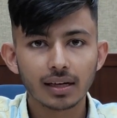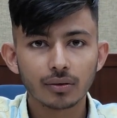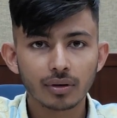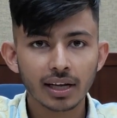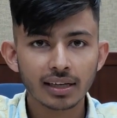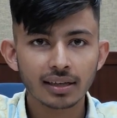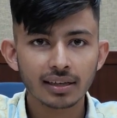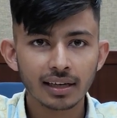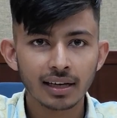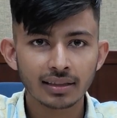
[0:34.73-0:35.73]
To crack the
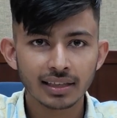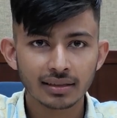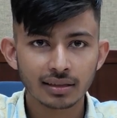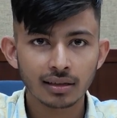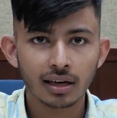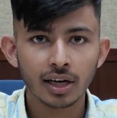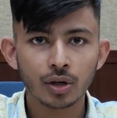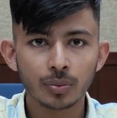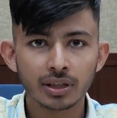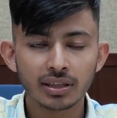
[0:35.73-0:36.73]
DLR section, I
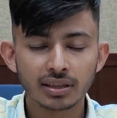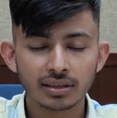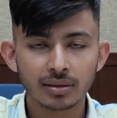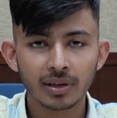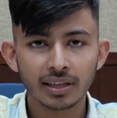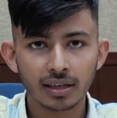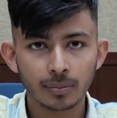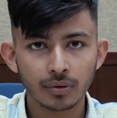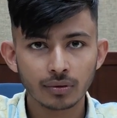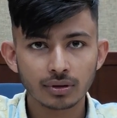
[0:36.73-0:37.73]
adopted a systematic
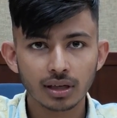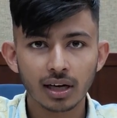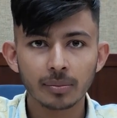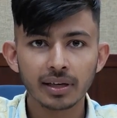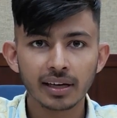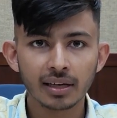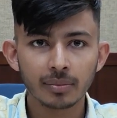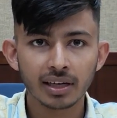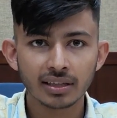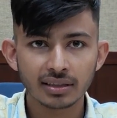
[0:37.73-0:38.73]
approach. I began by
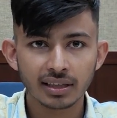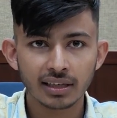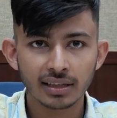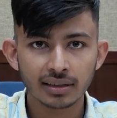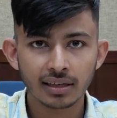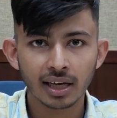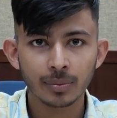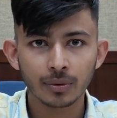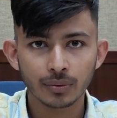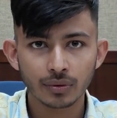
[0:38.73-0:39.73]
understanding the type
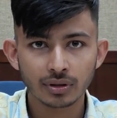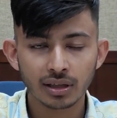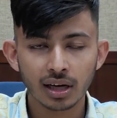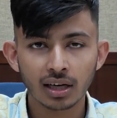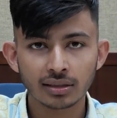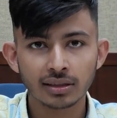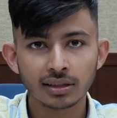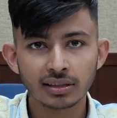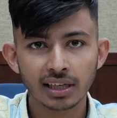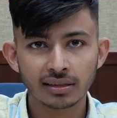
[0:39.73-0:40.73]
of question asked in
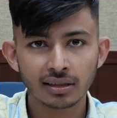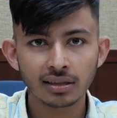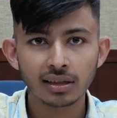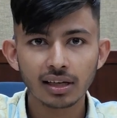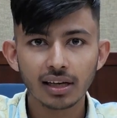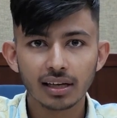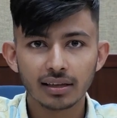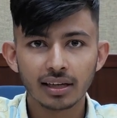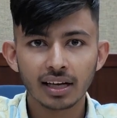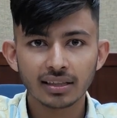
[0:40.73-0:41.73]
this section.
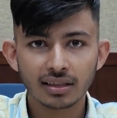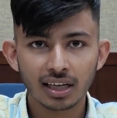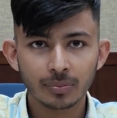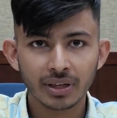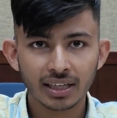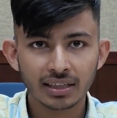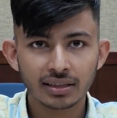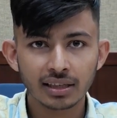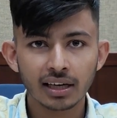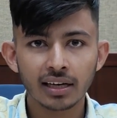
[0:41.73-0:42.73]
Then I start
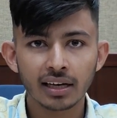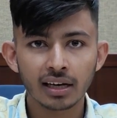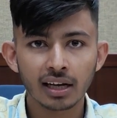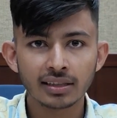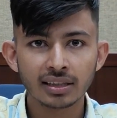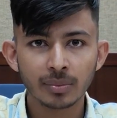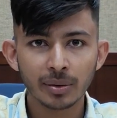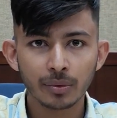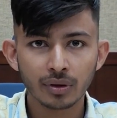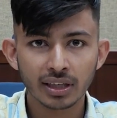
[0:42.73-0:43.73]
practicing and analyzing my
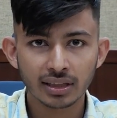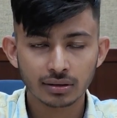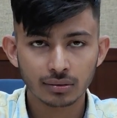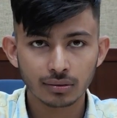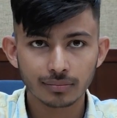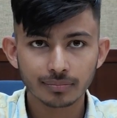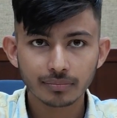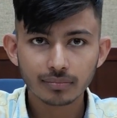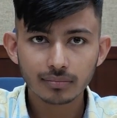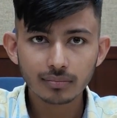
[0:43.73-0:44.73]
mock text score.
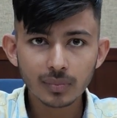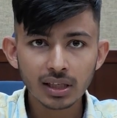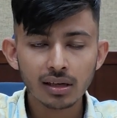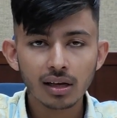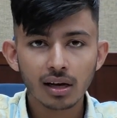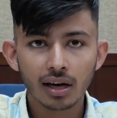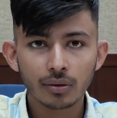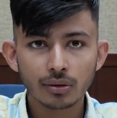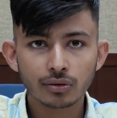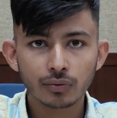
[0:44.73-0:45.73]
I
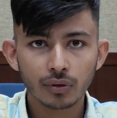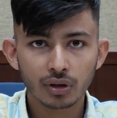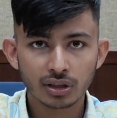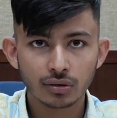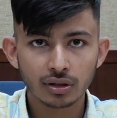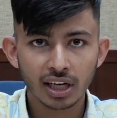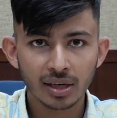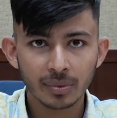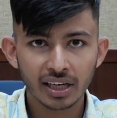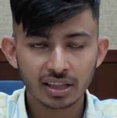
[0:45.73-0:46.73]
also focused on time
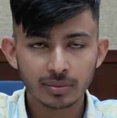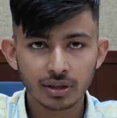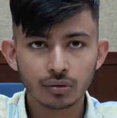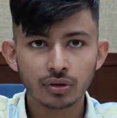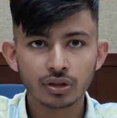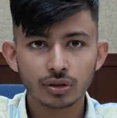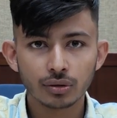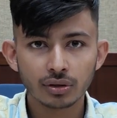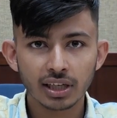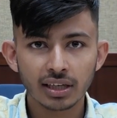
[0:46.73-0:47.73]
management to
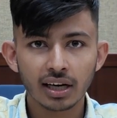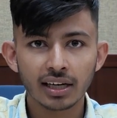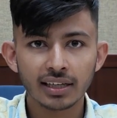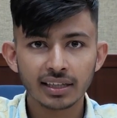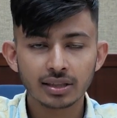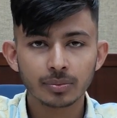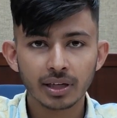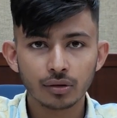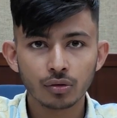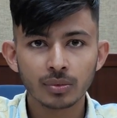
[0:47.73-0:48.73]
ensure that I didn't
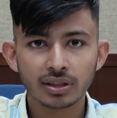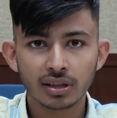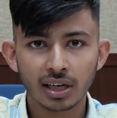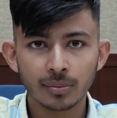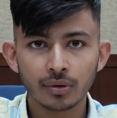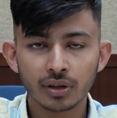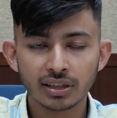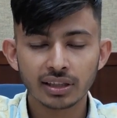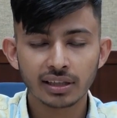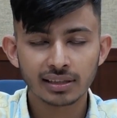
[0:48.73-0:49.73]
spend too much time on a
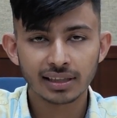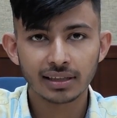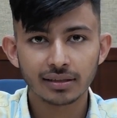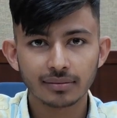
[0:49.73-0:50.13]
single set.